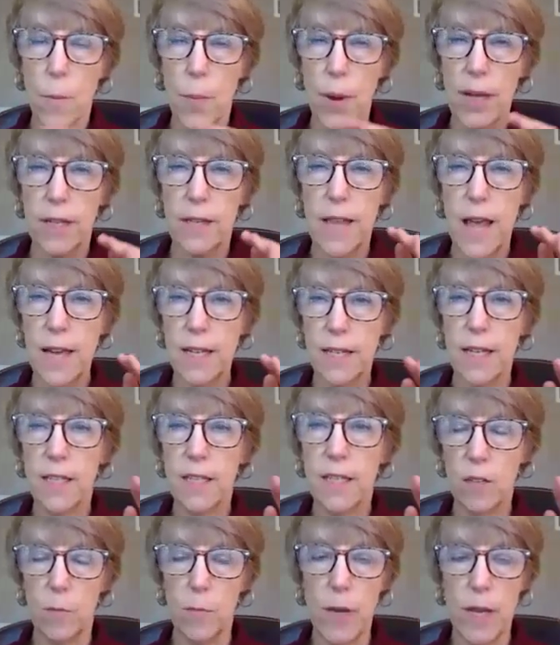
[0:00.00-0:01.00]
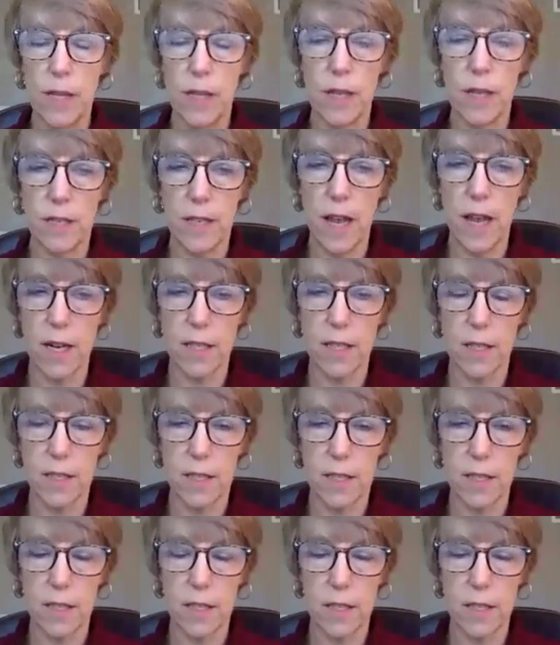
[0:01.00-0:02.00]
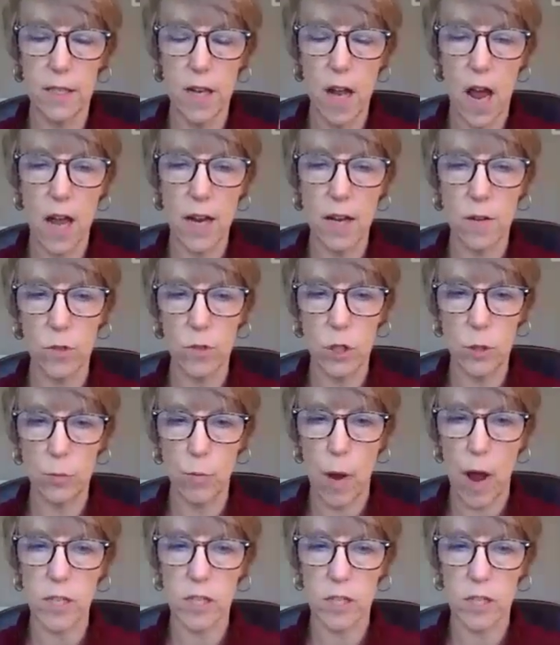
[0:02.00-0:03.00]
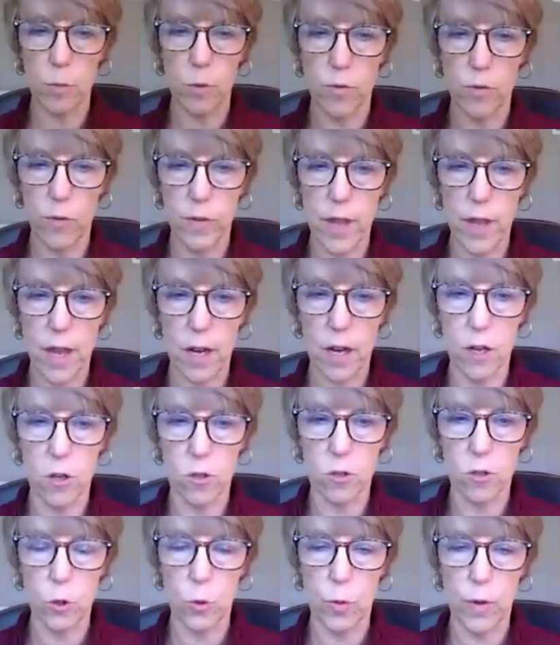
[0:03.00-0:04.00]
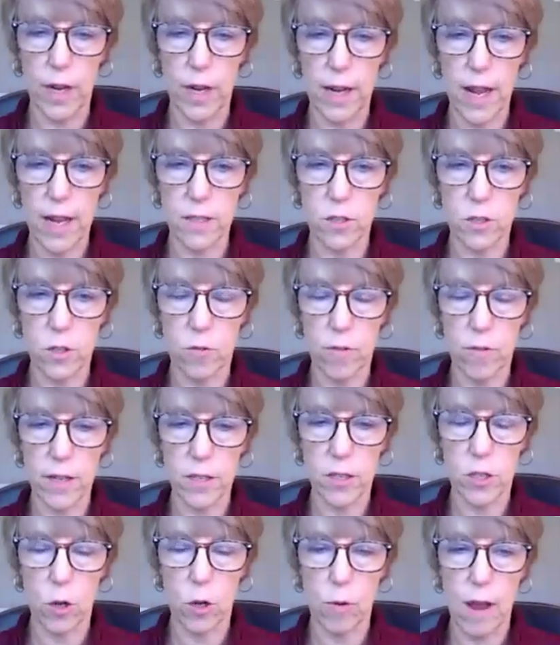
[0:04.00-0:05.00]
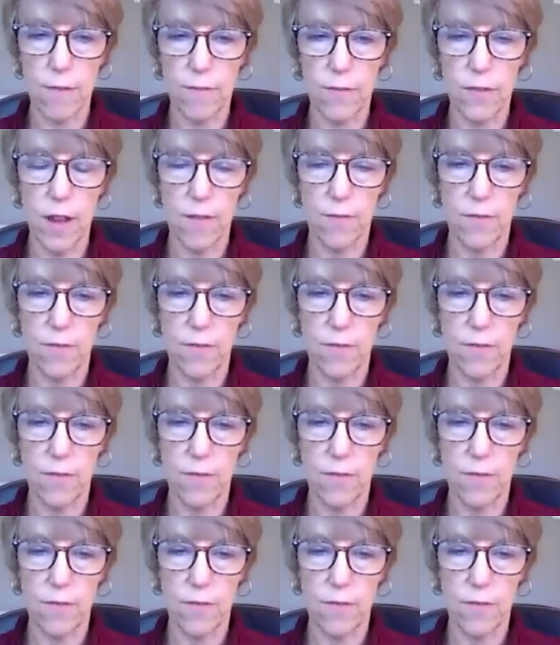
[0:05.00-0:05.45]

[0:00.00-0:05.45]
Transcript: But that doesn't mean the tenant's not responsible for that 120 days, correct? So if